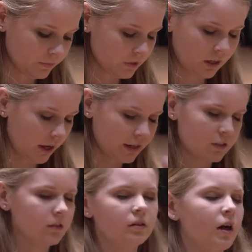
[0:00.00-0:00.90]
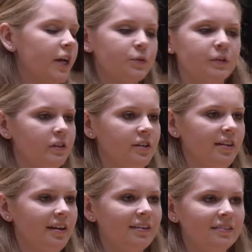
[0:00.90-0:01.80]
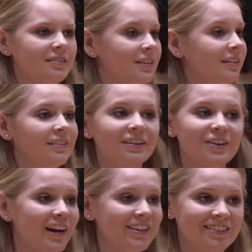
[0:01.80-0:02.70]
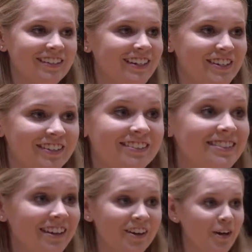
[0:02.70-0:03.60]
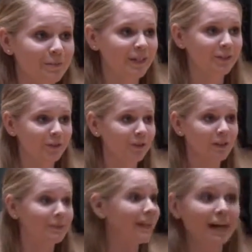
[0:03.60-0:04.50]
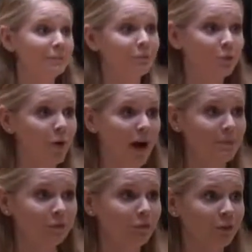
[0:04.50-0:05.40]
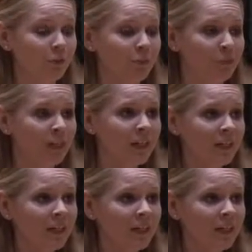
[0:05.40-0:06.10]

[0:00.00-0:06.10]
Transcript: So I just I just want to share that and say congratulations that God makes you look up. Like I'm so happy for you, but